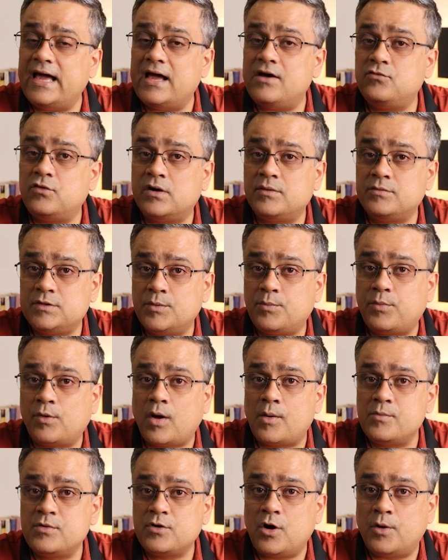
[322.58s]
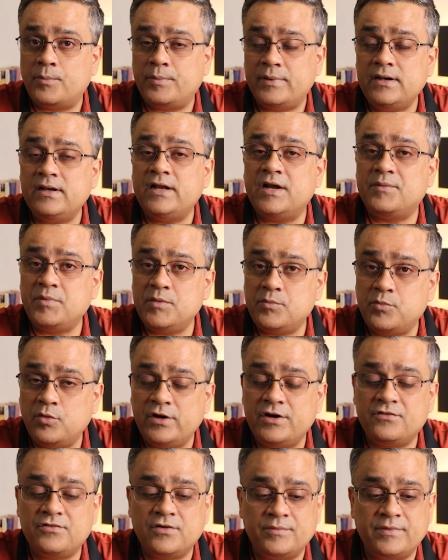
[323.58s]
have one of the prompt copied. Let me pull
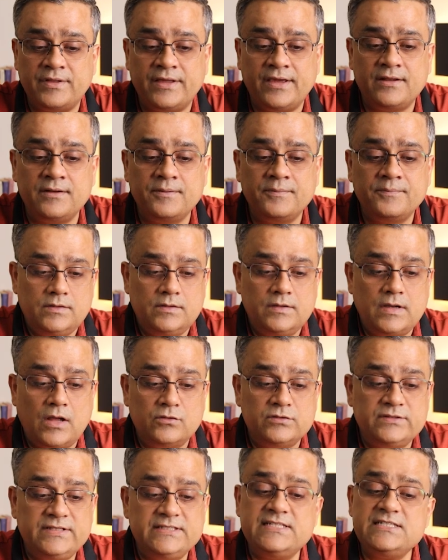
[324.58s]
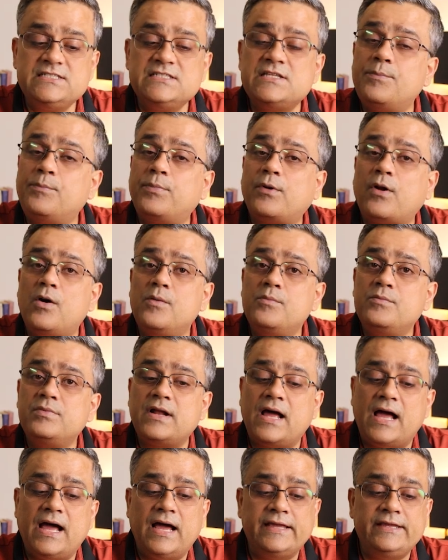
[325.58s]
it from there. Now this is the prompt
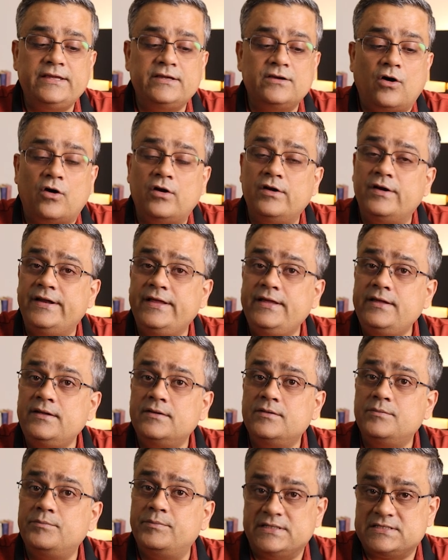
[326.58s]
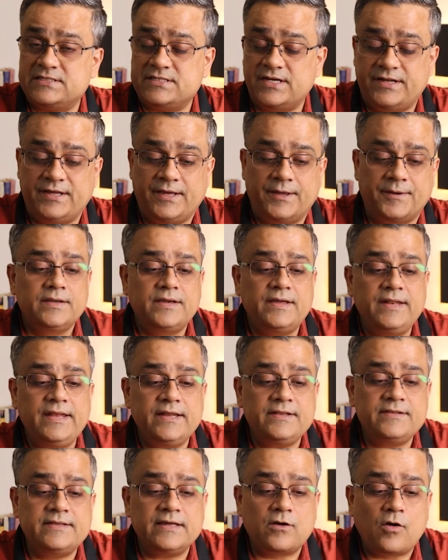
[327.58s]
I already pasted here.
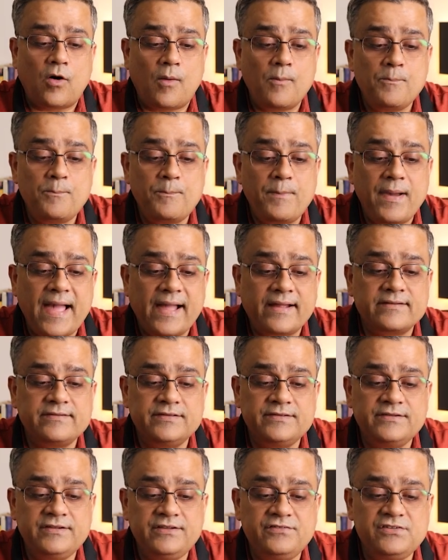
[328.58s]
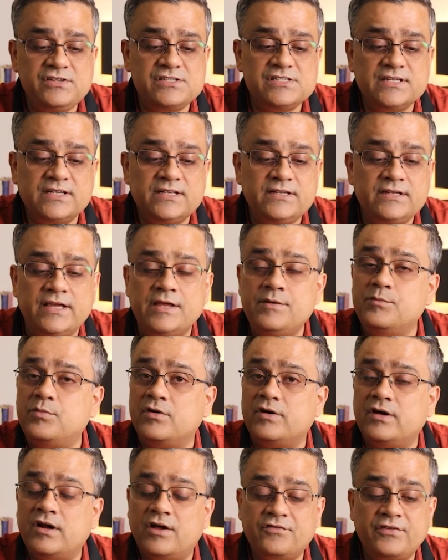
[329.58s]
Create the compact revision
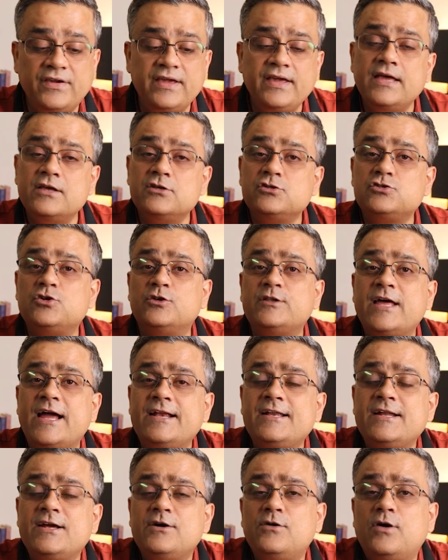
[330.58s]
infographic, so that